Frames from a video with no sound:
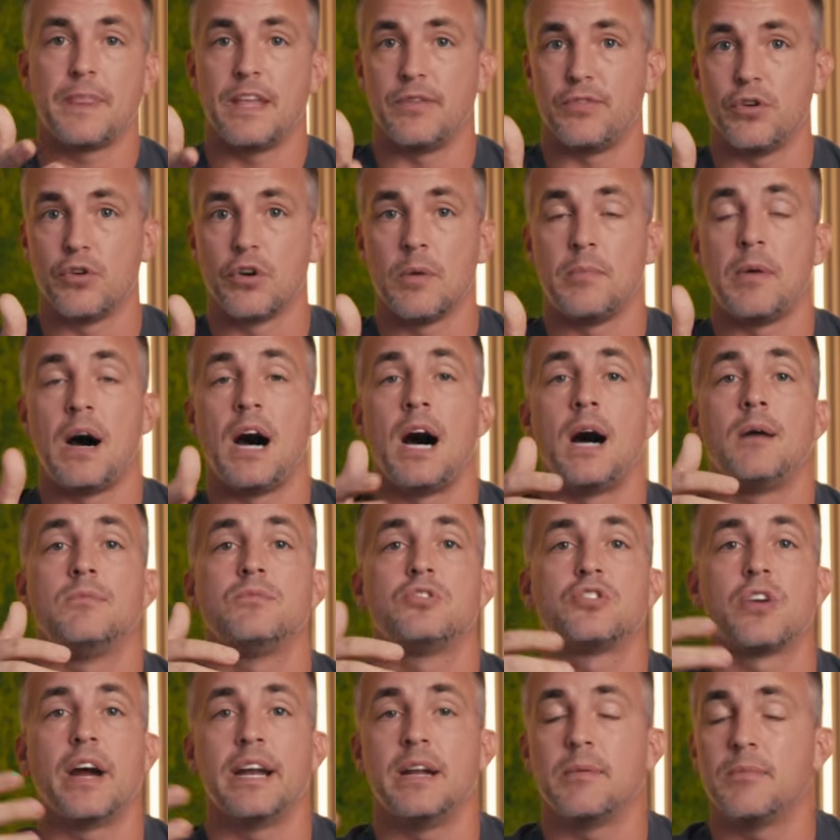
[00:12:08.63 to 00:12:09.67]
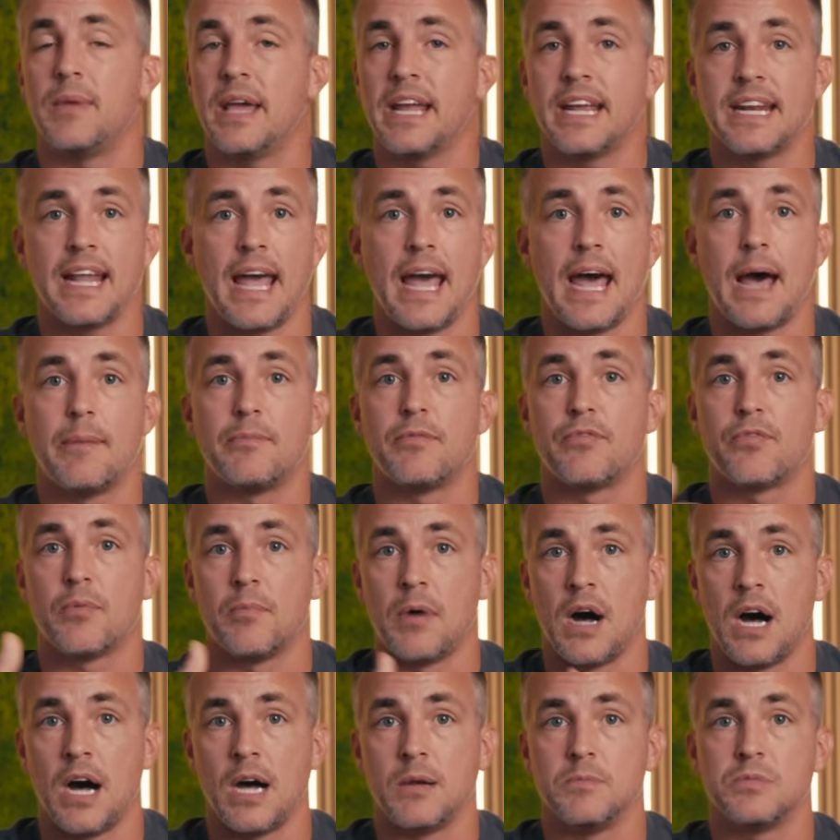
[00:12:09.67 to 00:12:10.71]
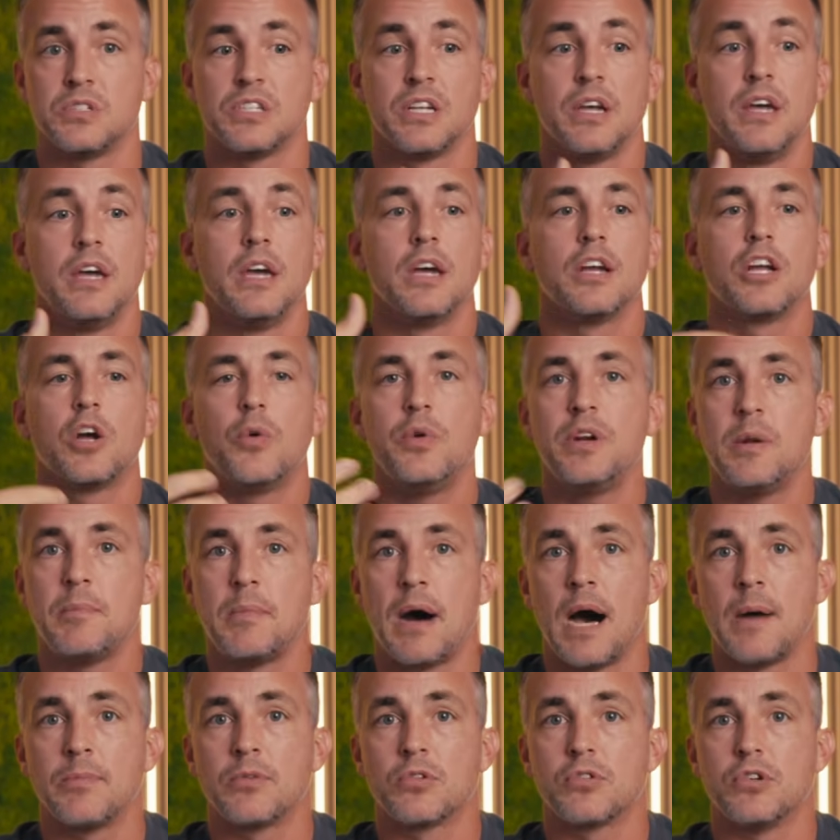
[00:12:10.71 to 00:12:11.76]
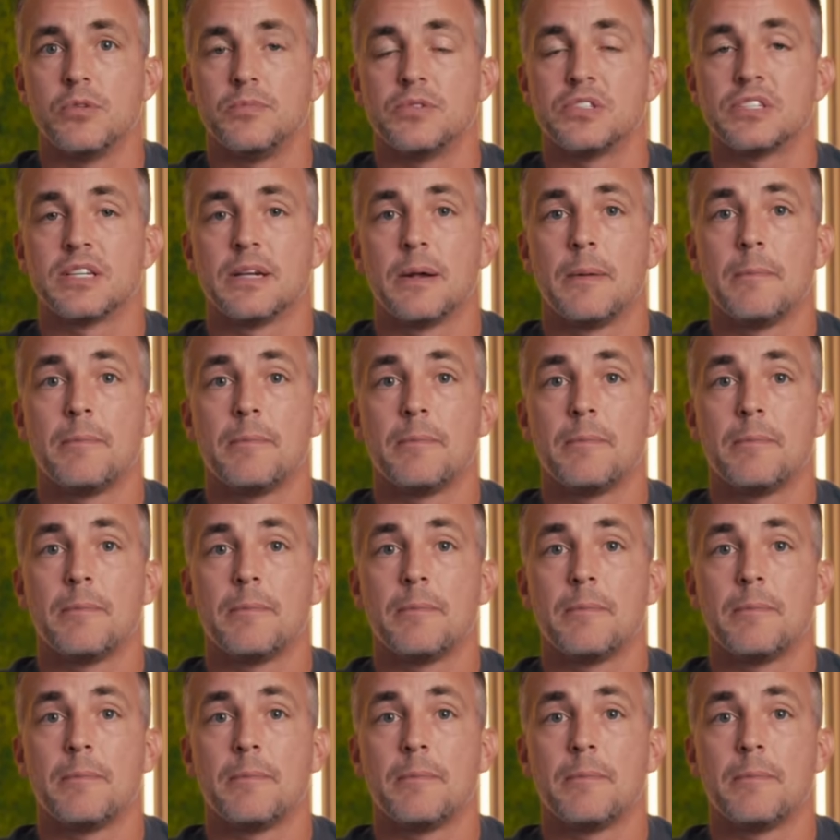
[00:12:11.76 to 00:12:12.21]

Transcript: If you're a mom trying to make an app for moms, go into mom groups.